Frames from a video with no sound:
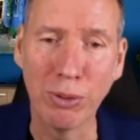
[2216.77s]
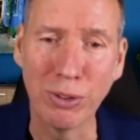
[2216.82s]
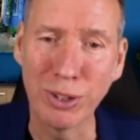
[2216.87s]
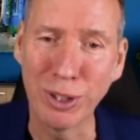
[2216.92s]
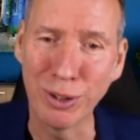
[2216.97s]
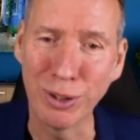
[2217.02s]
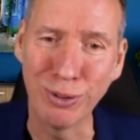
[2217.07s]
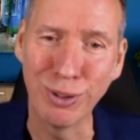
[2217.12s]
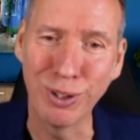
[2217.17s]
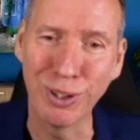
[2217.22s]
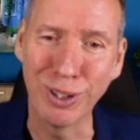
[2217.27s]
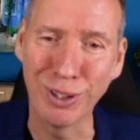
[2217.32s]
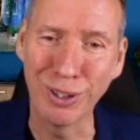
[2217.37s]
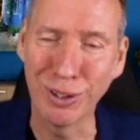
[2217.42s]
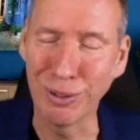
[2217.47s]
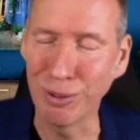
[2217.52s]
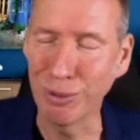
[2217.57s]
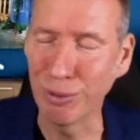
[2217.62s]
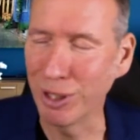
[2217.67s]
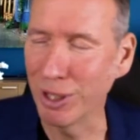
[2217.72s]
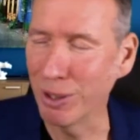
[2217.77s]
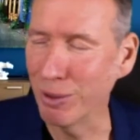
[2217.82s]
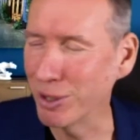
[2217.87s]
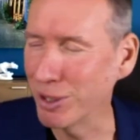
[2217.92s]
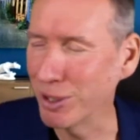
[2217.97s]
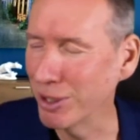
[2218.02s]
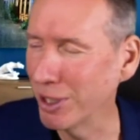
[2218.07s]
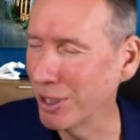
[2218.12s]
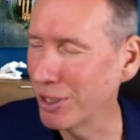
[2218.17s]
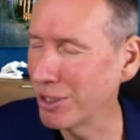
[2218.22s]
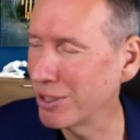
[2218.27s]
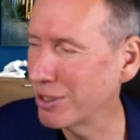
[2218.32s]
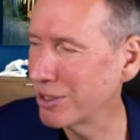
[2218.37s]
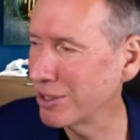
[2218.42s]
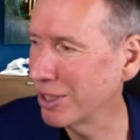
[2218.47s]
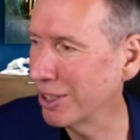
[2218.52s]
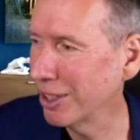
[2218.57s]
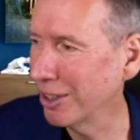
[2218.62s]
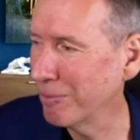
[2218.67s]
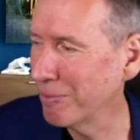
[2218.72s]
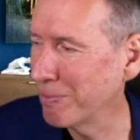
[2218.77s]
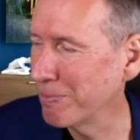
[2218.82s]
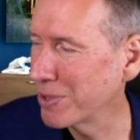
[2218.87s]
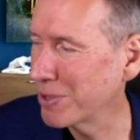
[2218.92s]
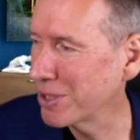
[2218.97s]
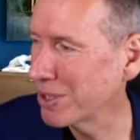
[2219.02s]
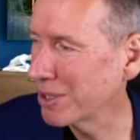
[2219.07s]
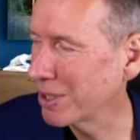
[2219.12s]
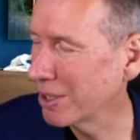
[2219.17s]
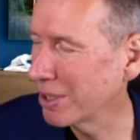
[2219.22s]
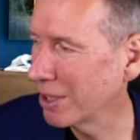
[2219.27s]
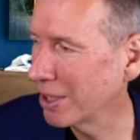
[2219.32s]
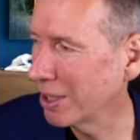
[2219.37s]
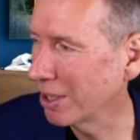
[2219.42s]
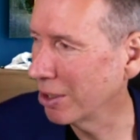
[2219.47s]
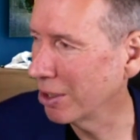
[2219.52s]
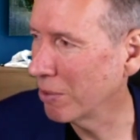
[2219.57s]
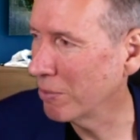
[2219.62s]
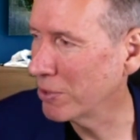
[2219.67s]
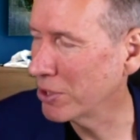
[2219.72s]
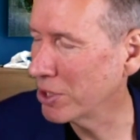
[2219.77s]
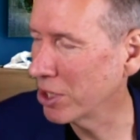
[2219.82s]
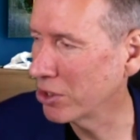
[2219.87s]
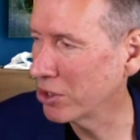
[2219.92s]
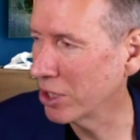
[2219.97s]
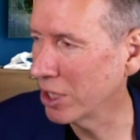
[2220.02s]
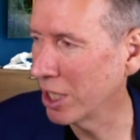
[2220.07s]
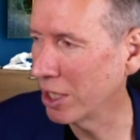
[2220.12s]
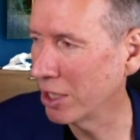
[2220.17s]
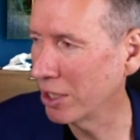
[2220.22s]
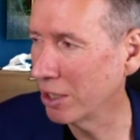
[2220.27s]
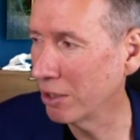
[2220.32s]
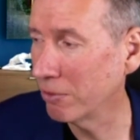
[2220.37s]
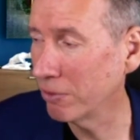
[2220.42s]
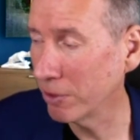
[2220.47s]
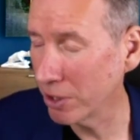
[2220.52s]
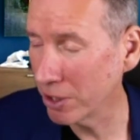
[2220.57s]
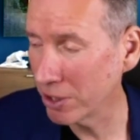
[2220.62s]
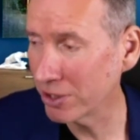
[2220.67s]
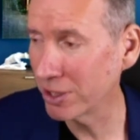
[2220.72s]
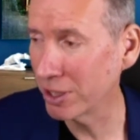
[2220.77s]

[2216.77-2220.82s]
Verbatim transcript: So uh, there was a nice uh, conversation I had in the first